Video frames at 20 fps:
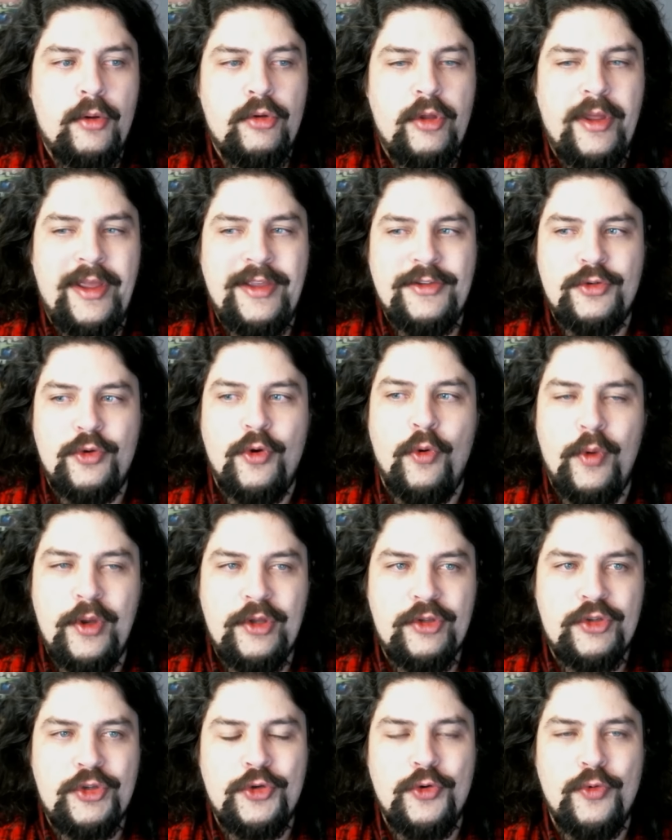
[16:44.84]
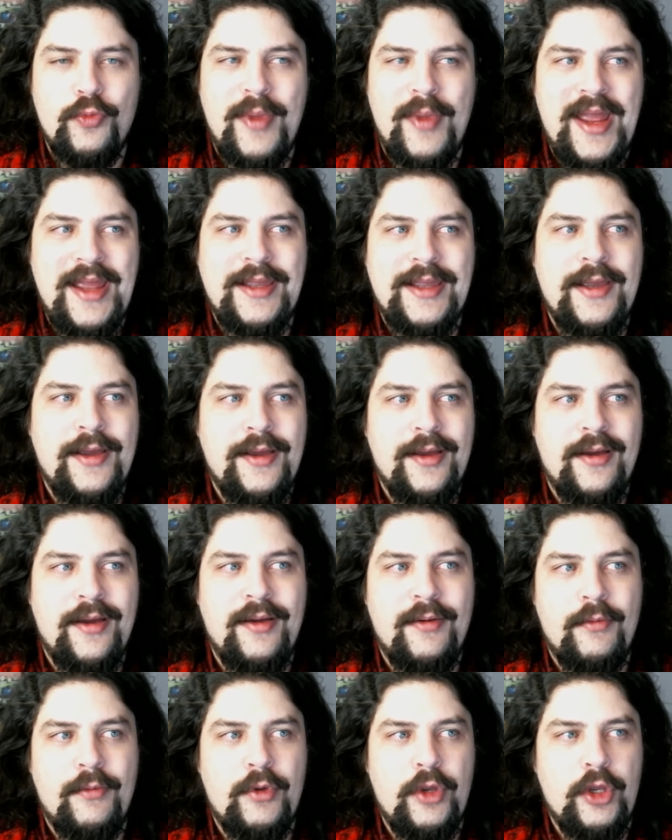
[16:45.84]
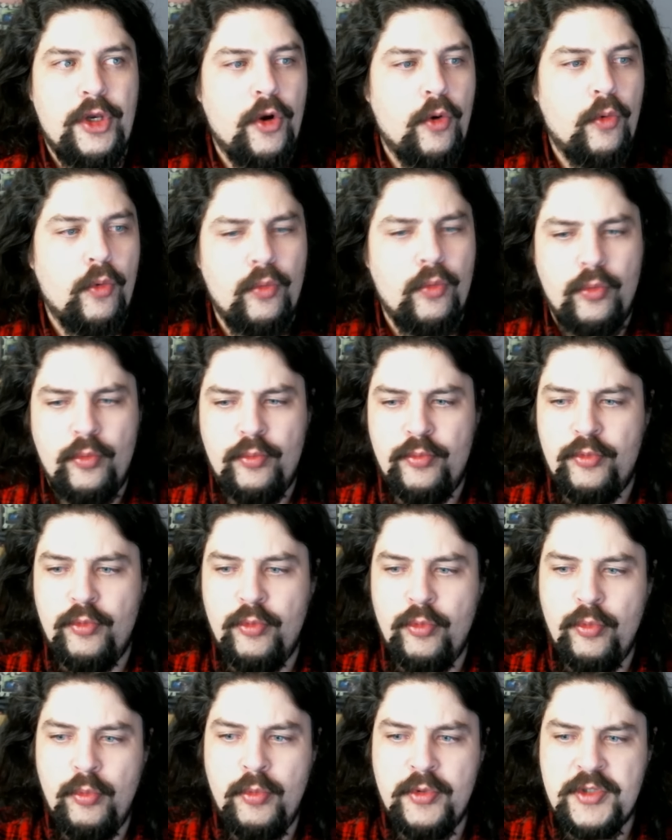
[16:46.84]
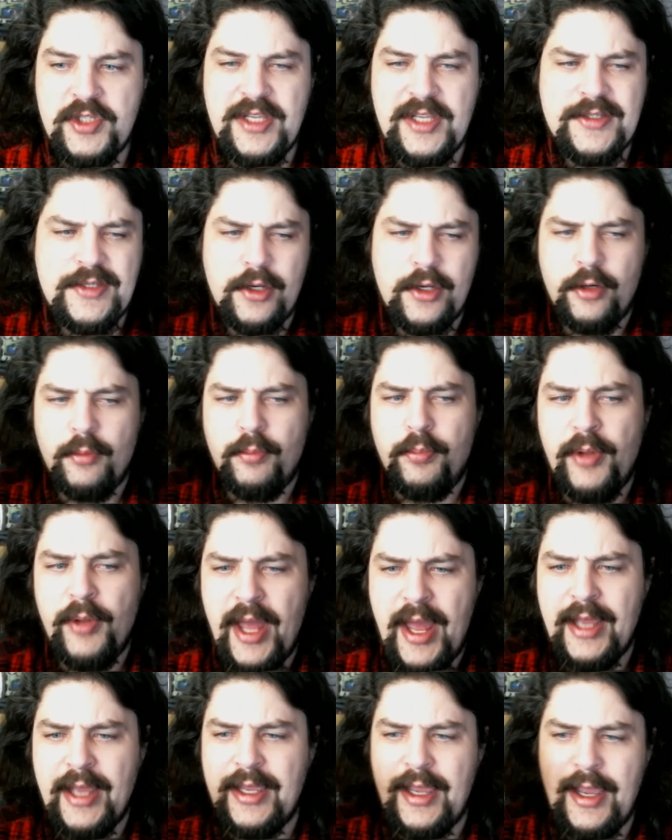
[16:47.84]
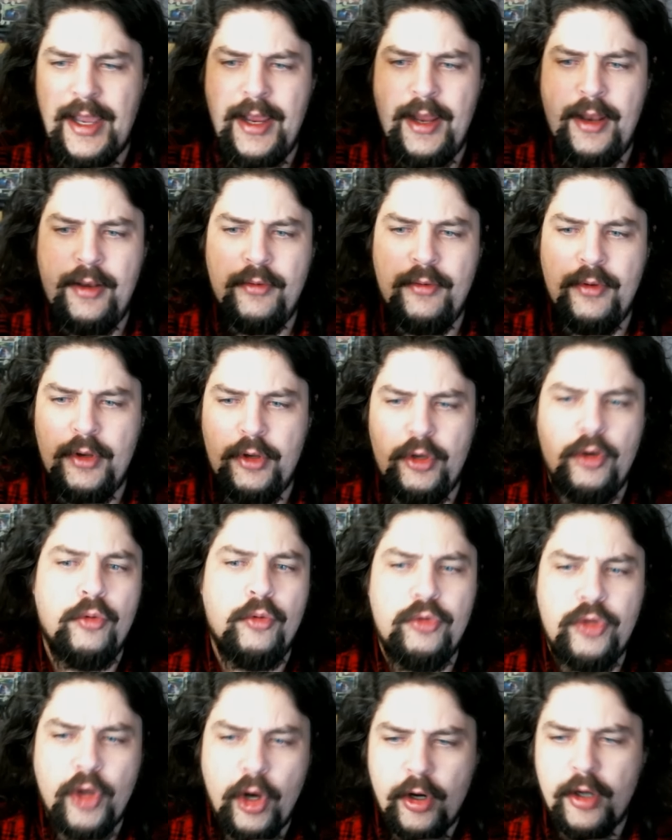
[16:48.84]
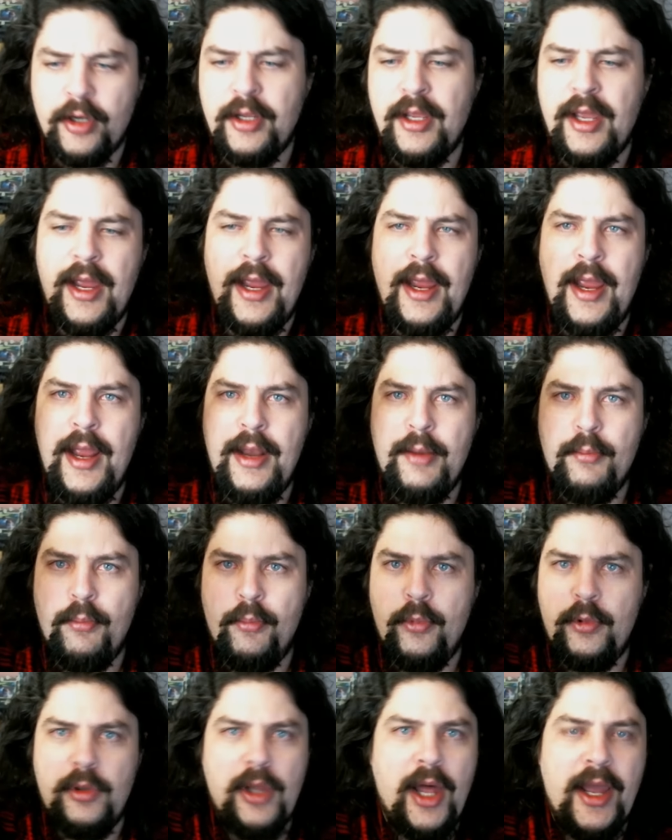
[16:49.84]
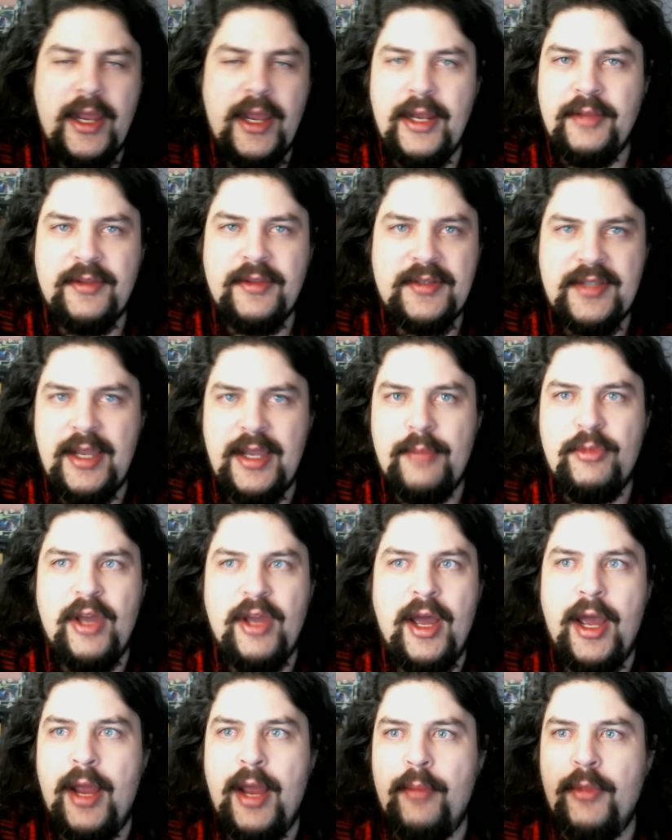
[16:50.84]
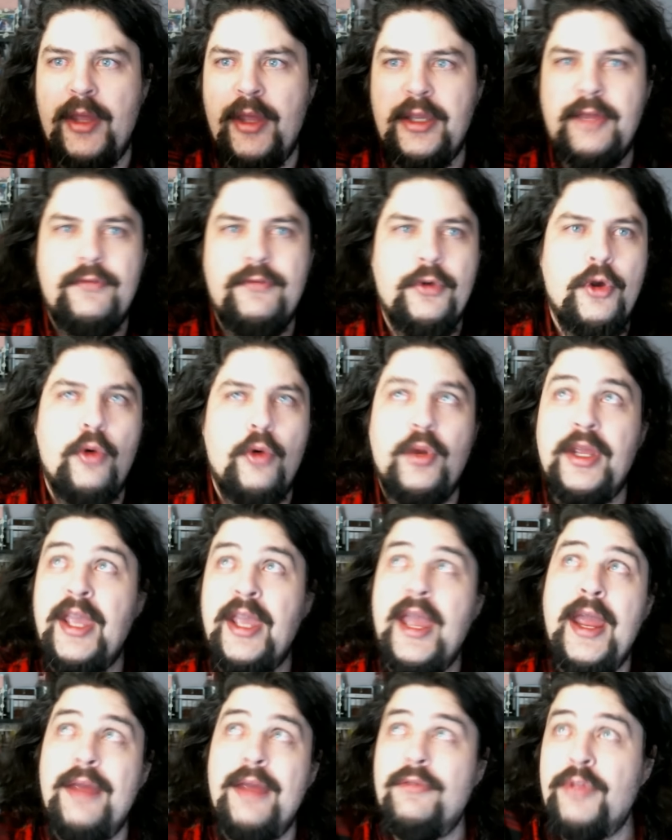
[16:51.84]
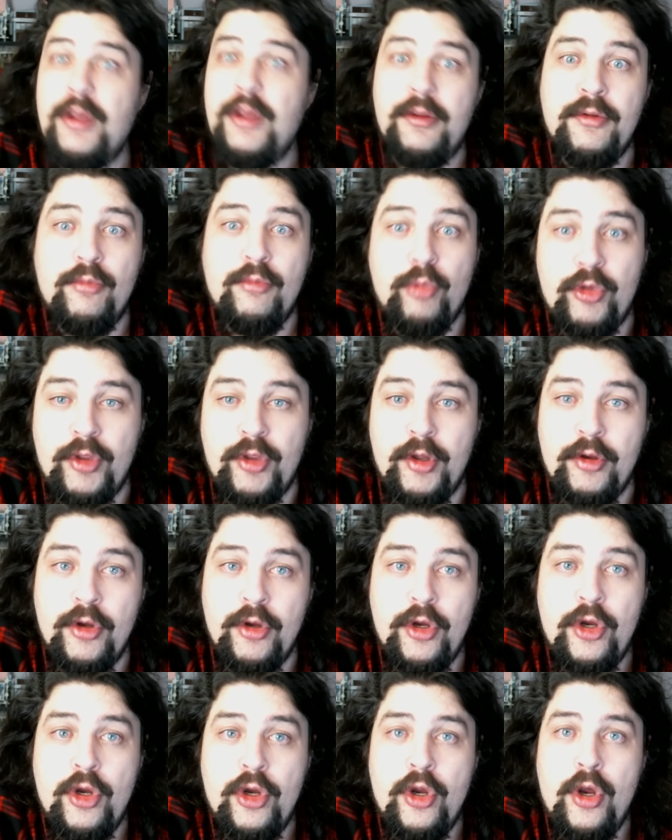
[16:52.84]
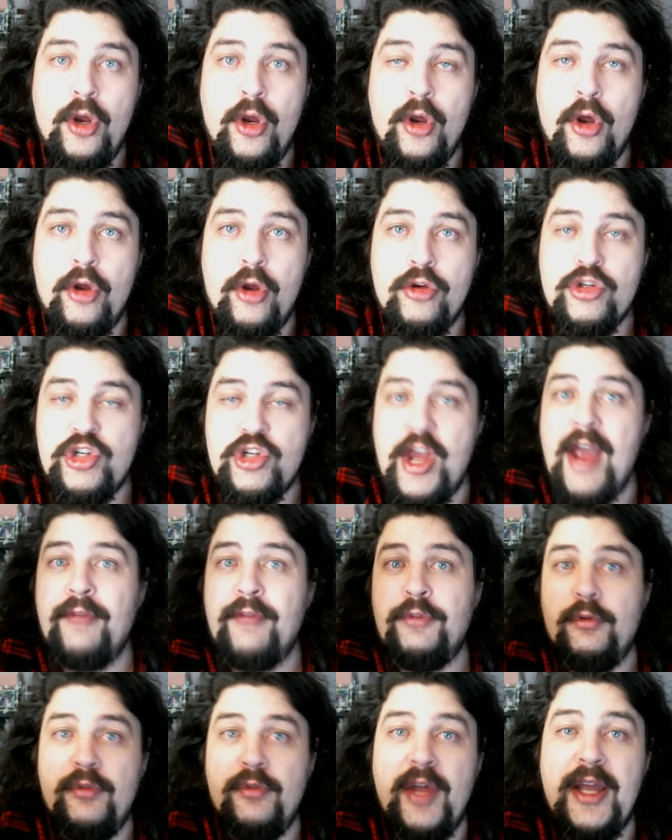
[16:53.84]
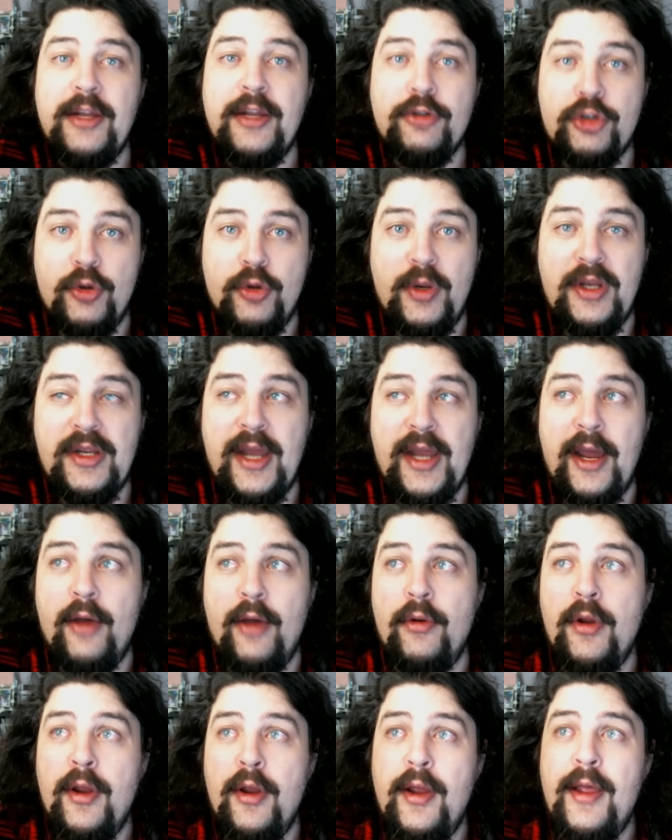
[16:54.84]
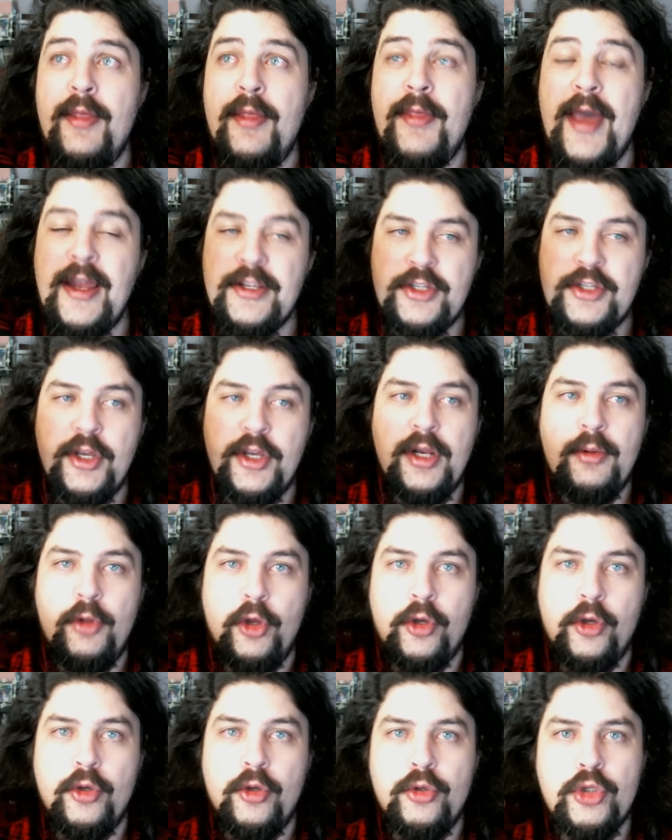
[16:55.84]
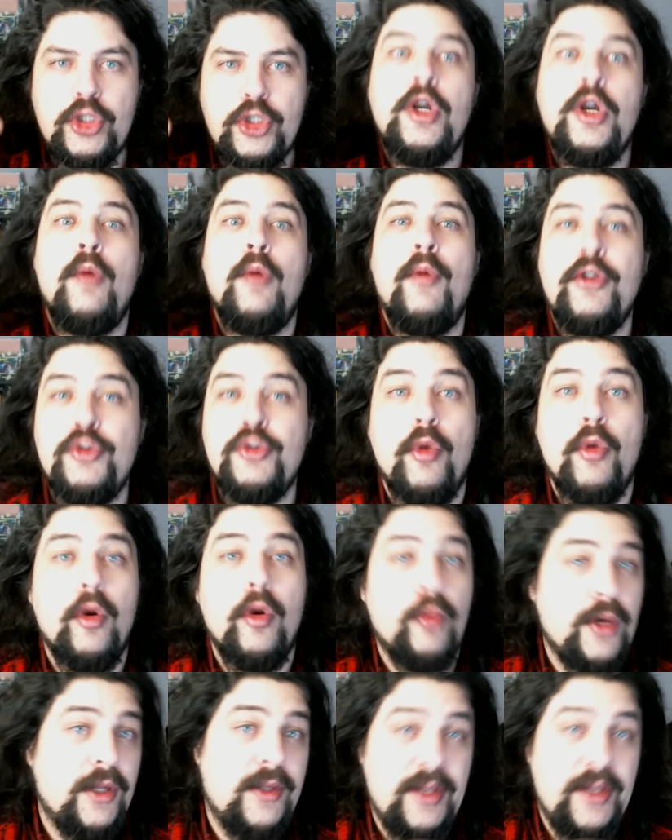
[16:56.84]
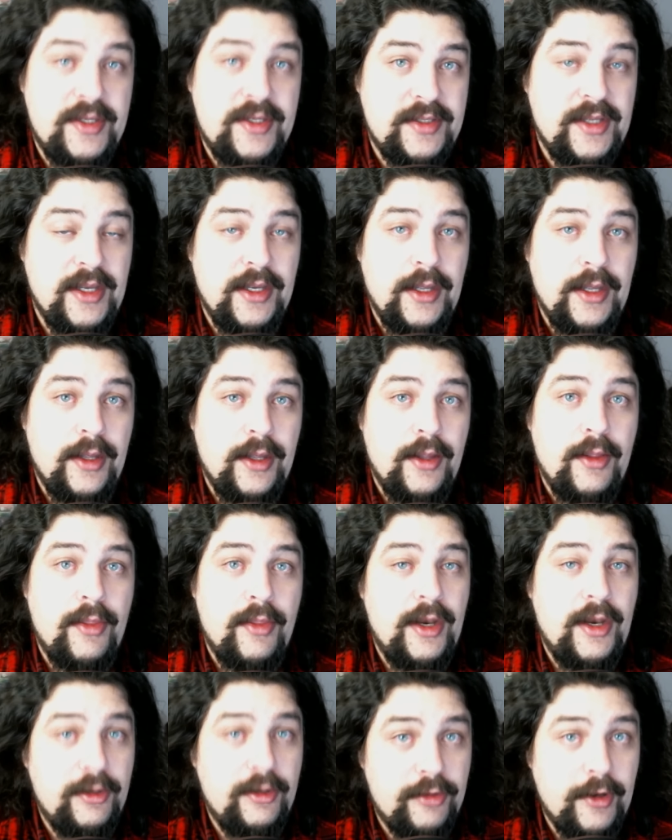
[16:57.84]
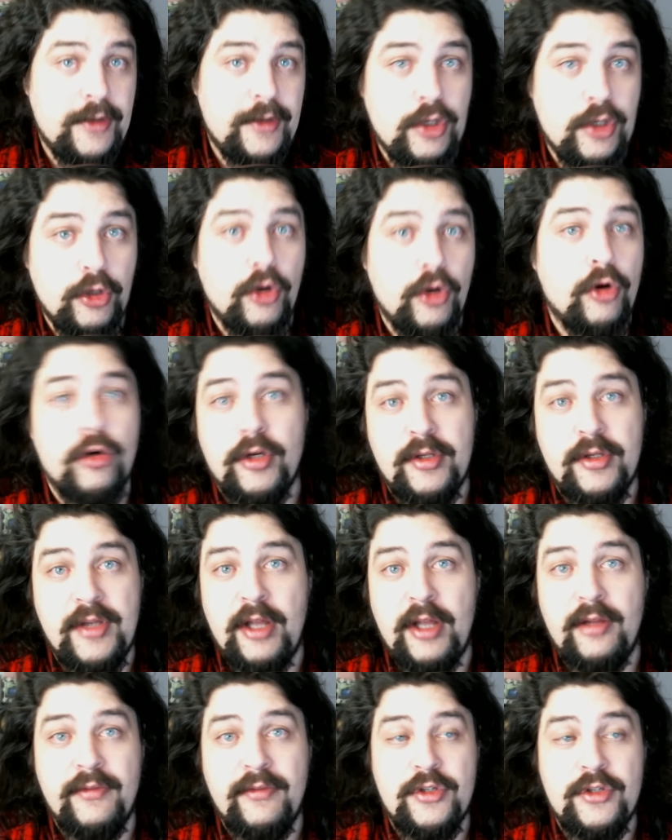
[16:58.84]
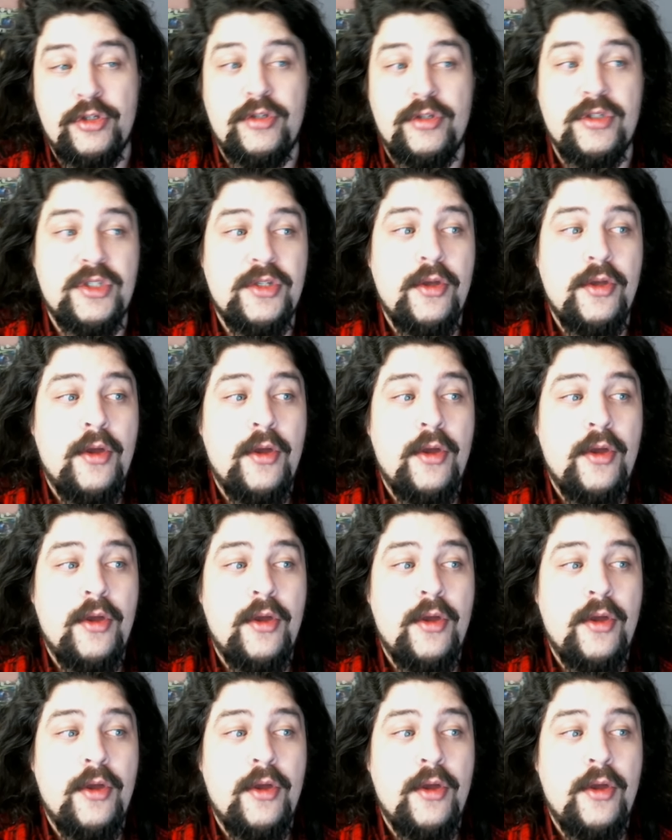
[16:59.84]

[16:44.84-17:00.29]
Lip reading: is going to make, you know, scenes that are black and, you know, dark and light at the same time. Like if you're going to cave with a shaft of light shooting down, that is going to look so much more realistic than it does on current televisions.